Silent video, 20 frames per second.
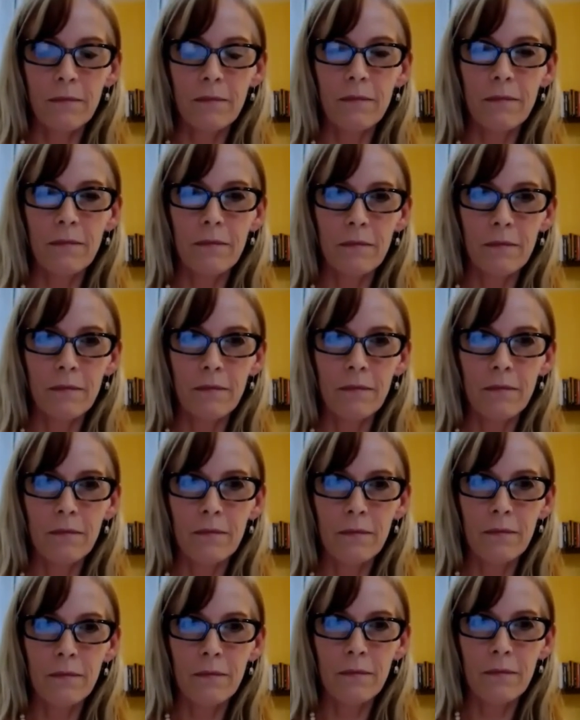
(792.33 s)

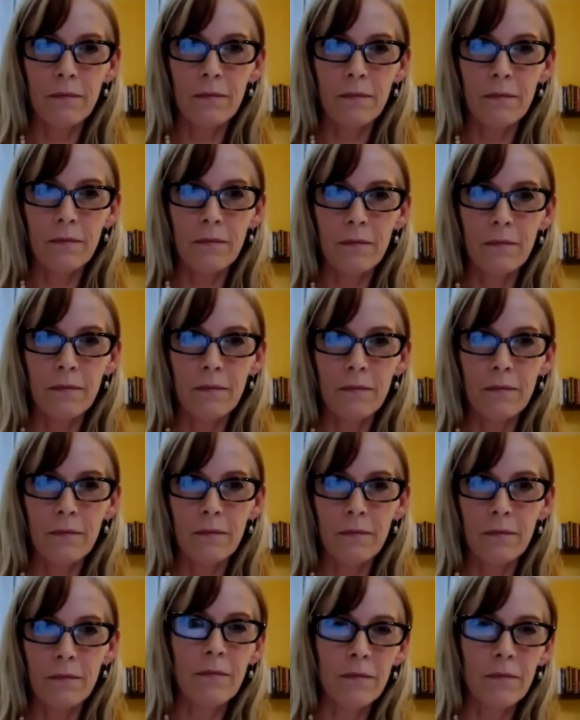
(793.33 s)

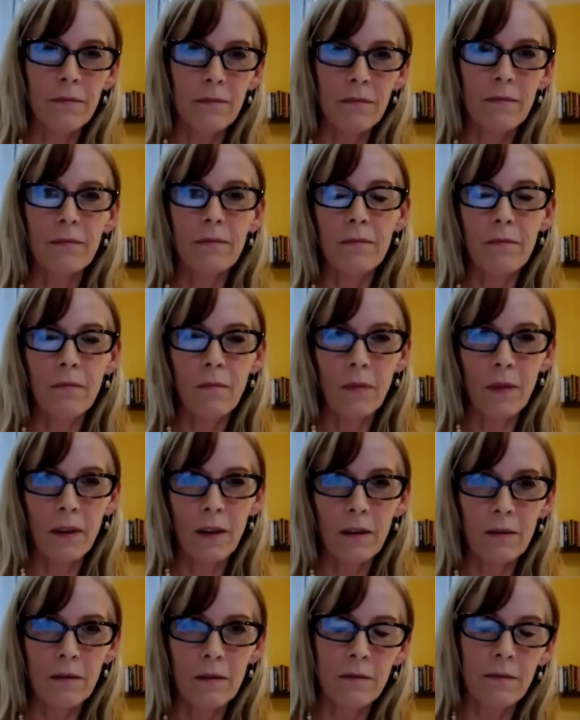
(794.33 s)

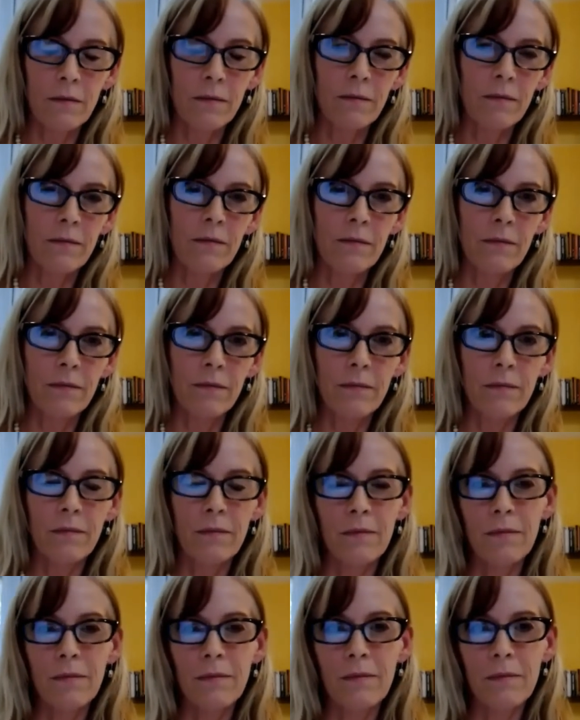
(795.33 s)

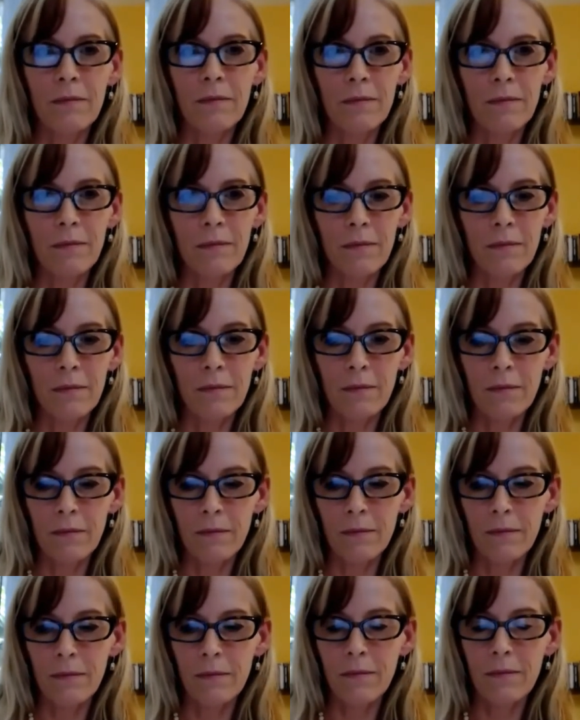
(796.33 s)

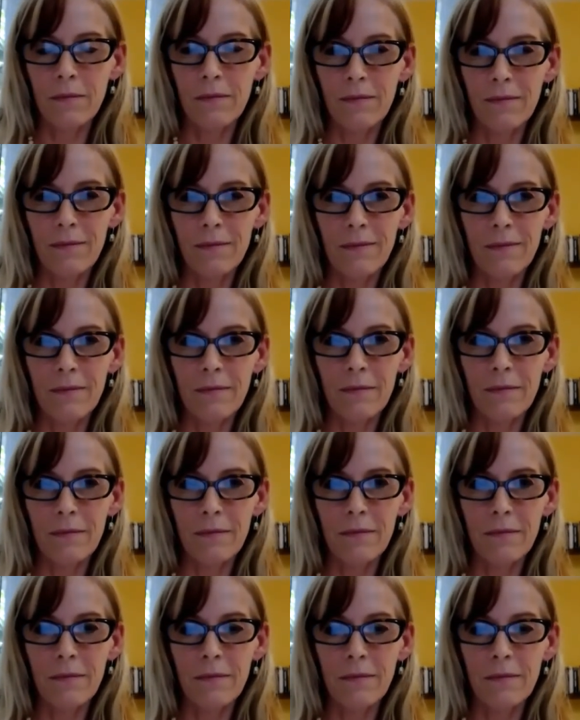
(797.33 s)

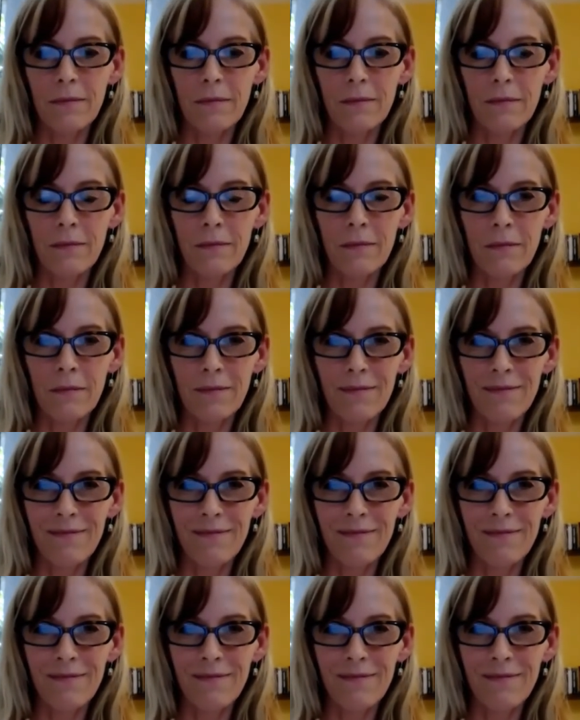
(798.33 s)
No words are spoken by the person on screen.